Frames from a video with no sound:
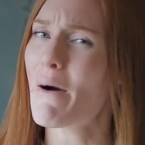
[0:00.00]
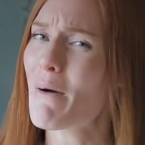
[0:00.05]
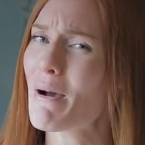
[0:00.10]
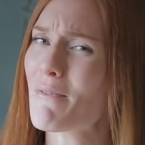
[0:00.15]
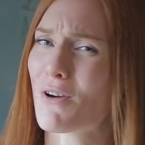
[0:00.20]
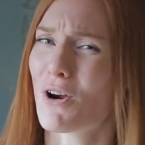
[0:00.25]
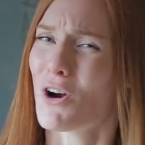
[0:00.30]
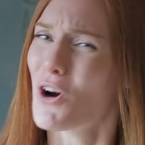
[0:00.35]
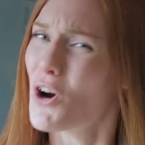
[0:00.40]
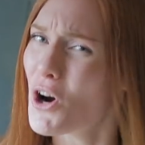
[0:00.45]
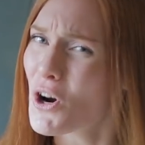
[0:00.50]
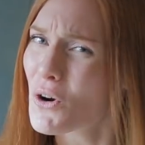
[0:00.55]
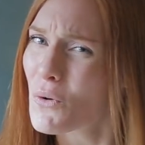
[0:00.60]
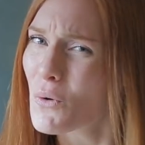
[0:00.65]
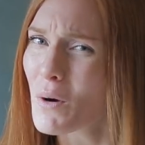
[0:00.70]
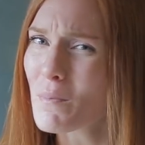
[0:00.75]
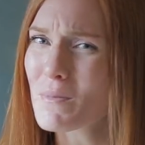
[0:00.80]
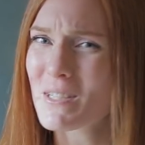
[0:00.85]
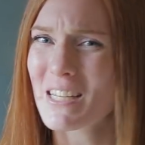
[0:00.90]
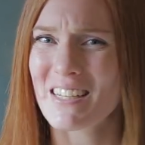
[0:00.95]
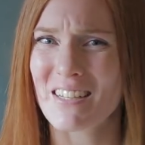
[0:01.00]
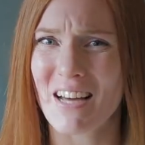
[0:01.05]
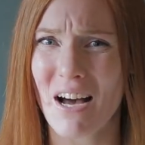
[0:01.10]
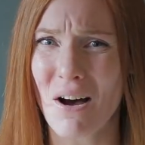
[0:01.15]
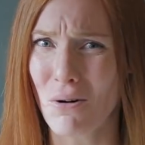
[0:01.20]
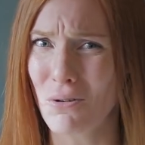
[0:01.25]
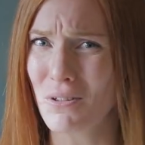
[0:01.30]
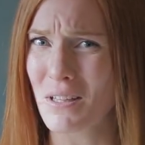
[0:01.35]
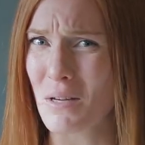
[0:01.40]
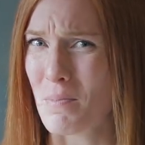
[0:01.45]
However, hookworms can
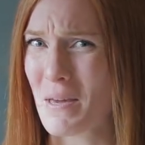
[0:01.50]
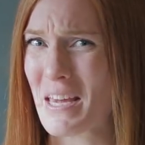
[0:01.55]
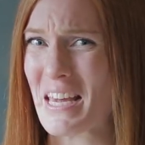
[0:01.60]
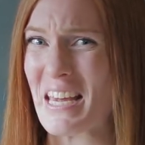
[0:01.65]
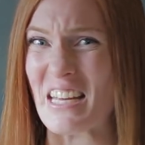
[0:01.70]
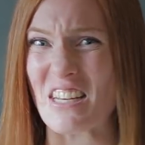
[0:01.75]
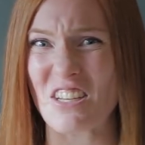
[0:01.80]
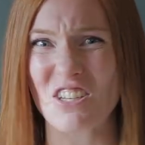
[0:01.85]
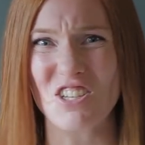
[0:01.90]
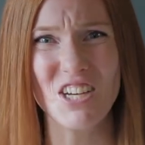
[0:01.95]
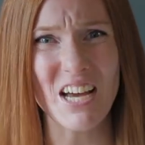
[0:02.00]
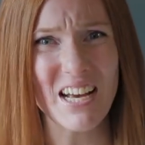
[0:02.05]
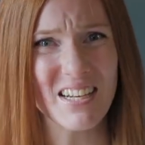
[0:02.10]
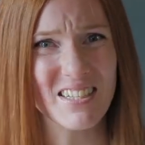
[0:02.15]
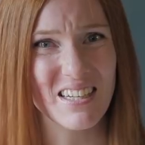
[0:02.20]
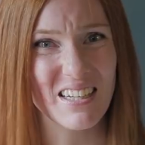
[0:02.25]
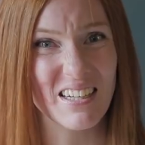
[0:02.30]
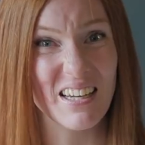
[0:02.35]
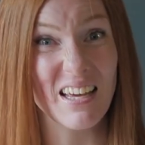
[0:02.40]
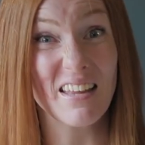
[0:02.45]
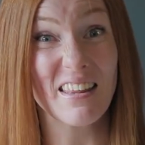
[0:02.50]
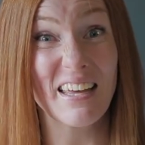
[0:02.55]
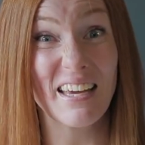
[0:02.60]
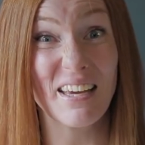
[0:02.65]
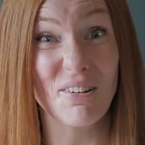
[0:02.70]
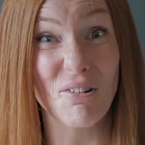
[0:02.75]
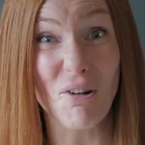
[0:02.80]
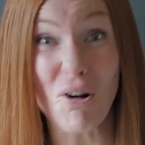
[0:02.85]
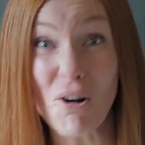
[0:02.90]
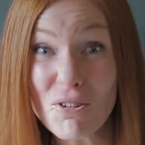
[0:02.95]
not only be ingested, they
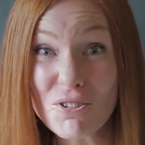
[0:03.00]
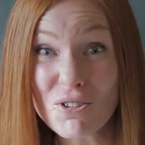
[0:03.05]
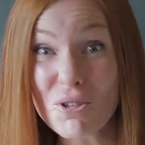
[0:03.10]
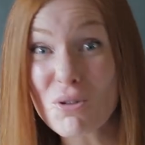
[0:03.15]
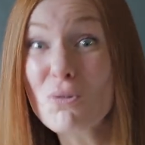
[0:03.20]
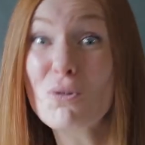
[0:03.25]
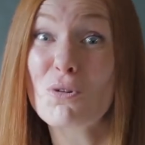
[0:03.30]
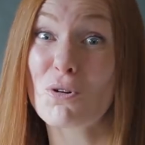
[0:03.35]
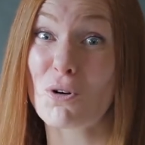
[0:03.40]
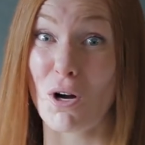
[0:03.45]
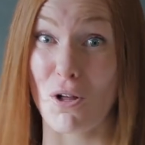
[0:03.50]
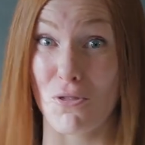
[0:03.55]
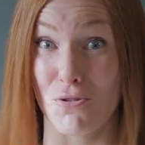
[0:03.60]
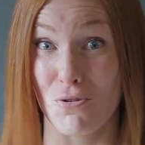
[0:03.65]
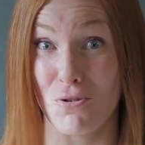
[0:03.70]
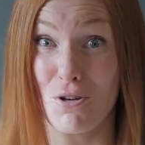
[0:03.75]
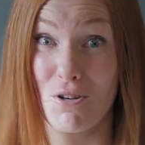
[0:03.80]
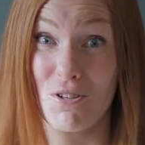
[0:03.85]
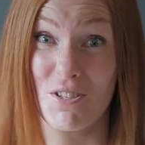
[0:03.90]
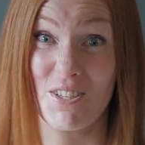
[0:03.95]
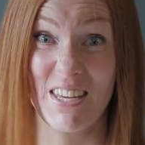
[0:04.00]
can also crawl through your